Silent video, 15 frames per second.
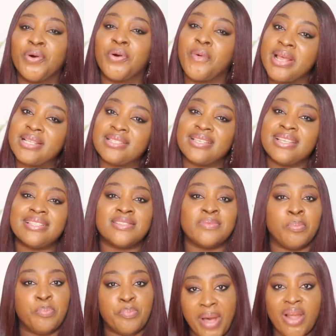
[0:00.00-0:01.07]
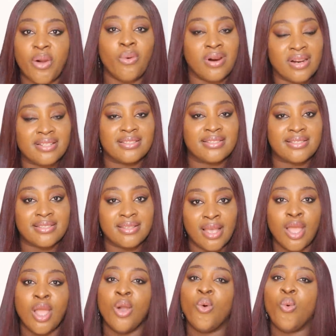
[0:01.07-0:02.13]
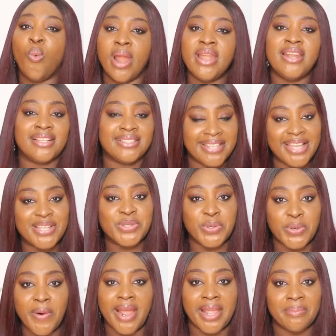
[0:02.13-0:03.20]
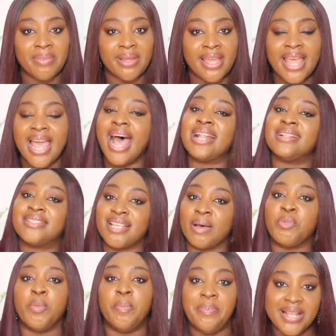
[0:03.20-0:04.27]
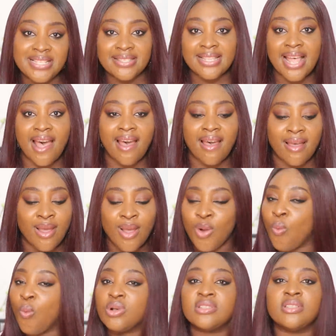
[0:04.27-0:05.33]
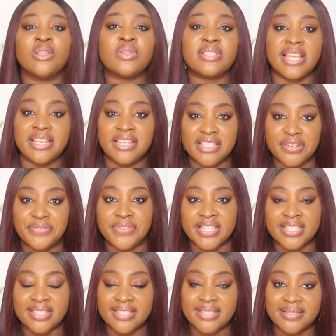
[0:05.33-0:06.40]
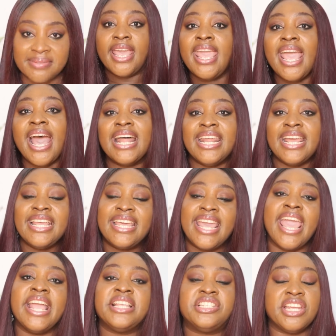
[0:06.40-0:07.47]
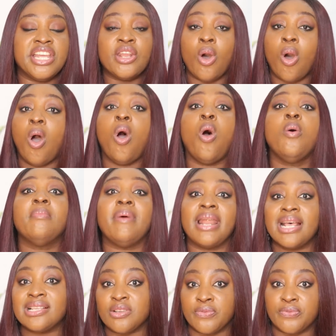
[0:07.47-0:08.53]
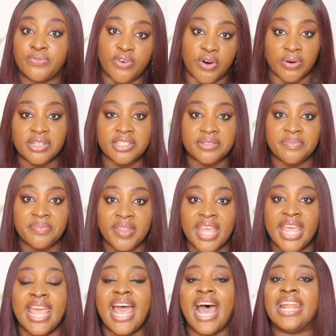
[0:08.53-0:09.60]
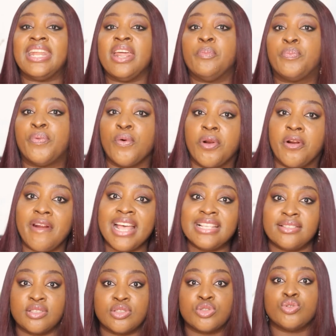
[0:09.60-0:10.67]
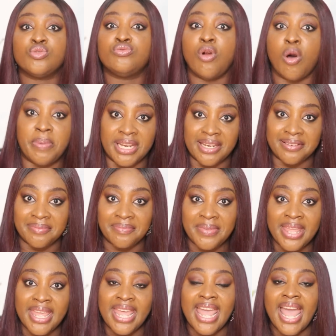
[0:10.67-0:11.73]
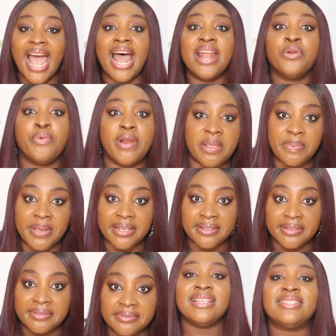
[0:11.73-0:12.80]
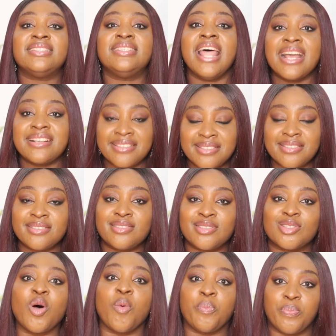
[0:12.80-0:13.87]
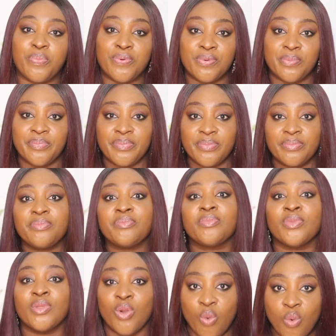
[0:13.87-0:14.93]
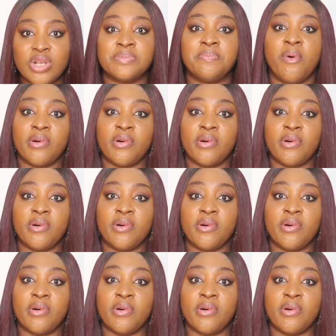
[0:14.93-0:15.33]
progresses backwards when they take to crime, and Thabo Bester was not any different. He had engaged in all manners of fraud and then progressed to robbing and raping. His next stop was